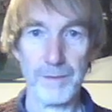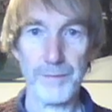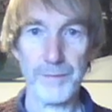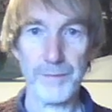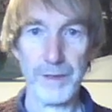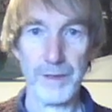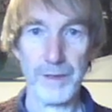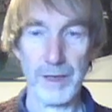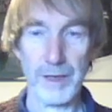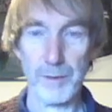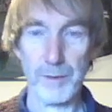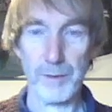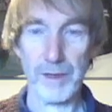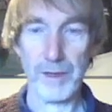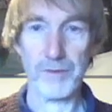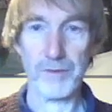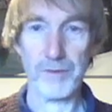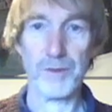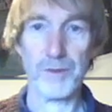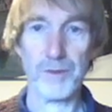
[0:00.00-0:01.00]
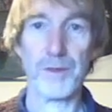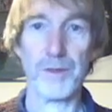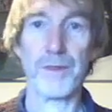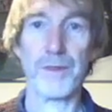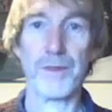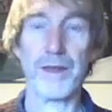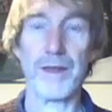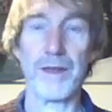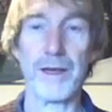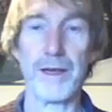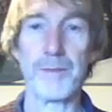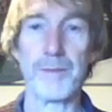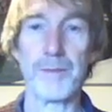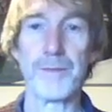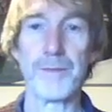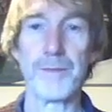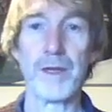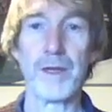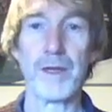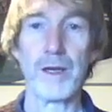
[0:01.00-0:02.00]
lower boundaries just there.
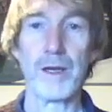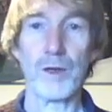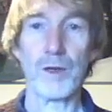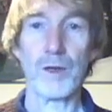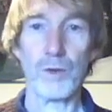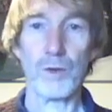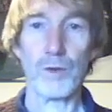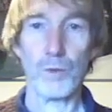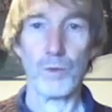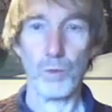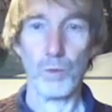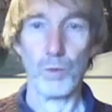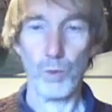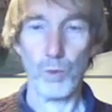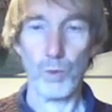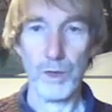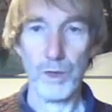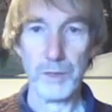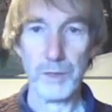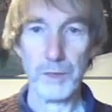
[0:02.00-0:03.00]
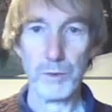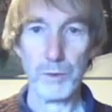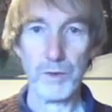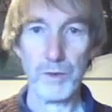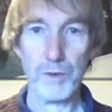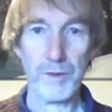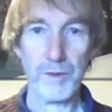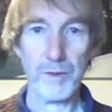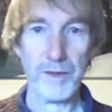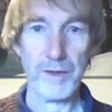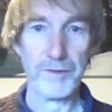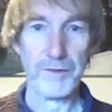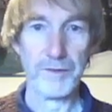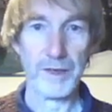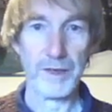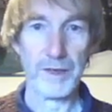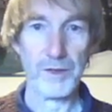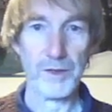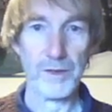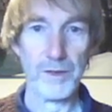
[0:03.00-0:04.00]
Why do we want the mass
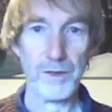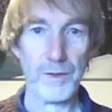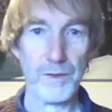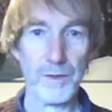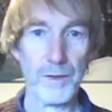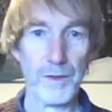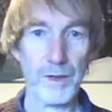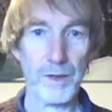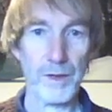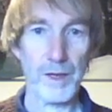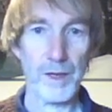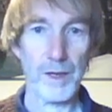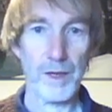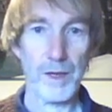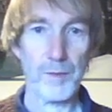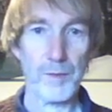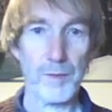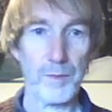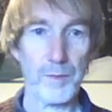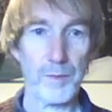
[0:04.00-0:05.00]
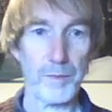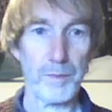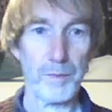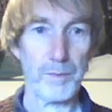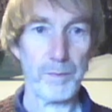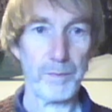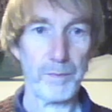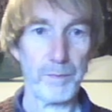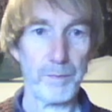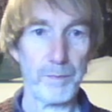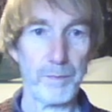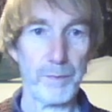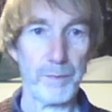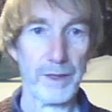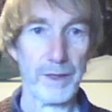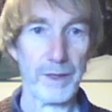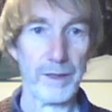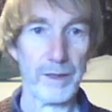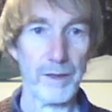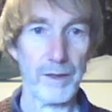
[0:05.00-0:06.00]
fractions?
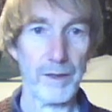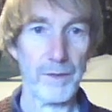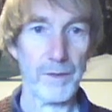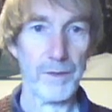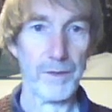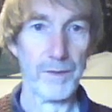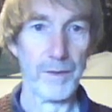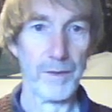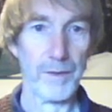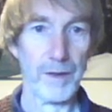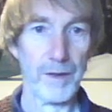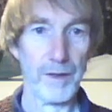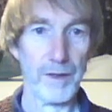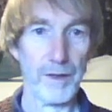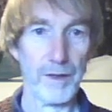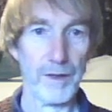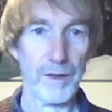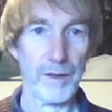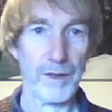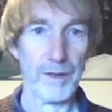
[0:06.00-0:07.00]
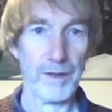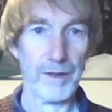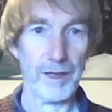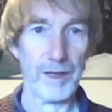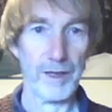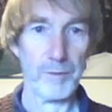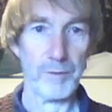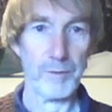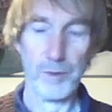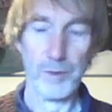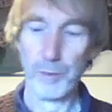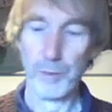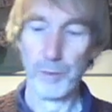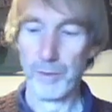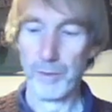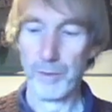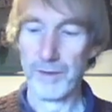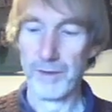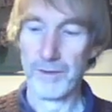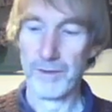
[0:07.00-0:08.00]
Because, let me just put
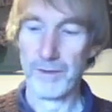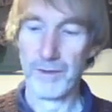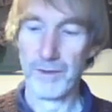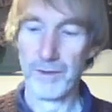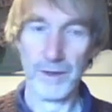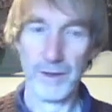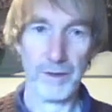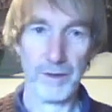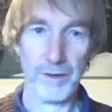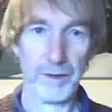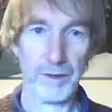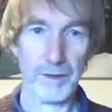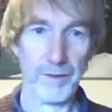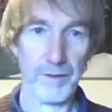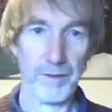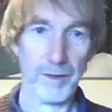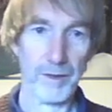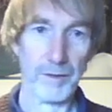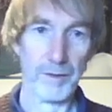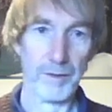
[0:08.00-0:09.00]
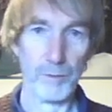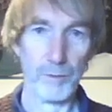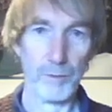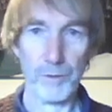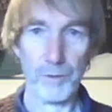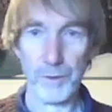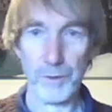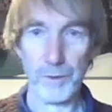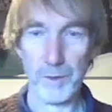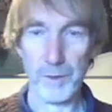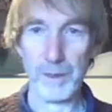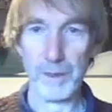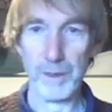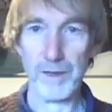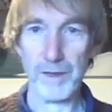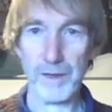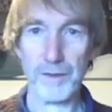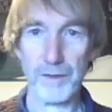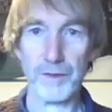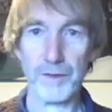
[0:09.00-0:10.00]
that to 0 because I want to explain
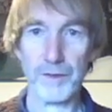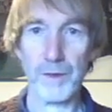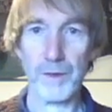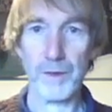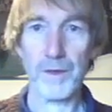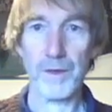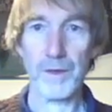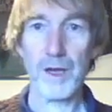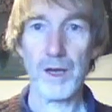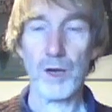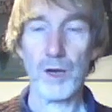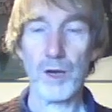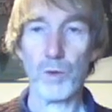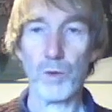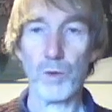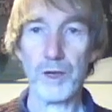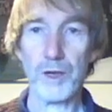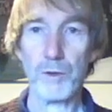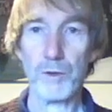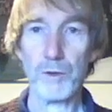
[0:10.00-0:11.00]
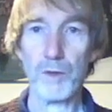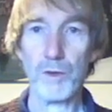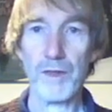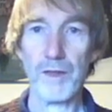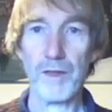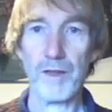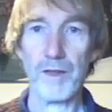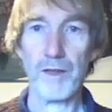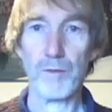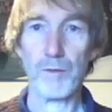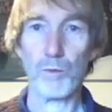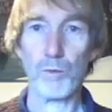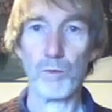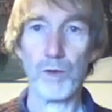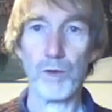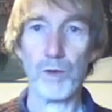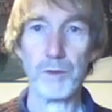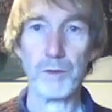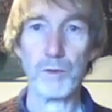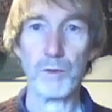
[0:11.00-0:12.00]
this first. Why do we want that? Why
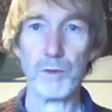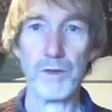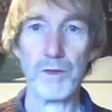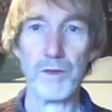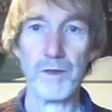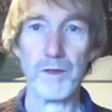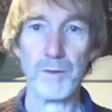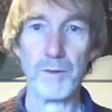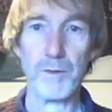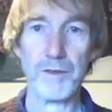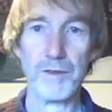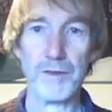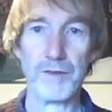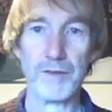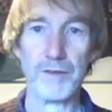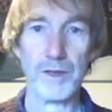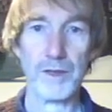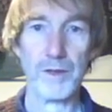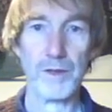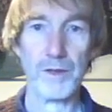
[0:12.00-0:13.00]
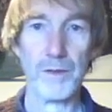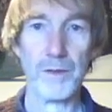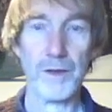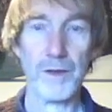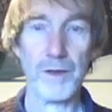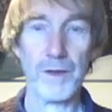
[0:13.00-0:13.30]
do we want these mass fractions?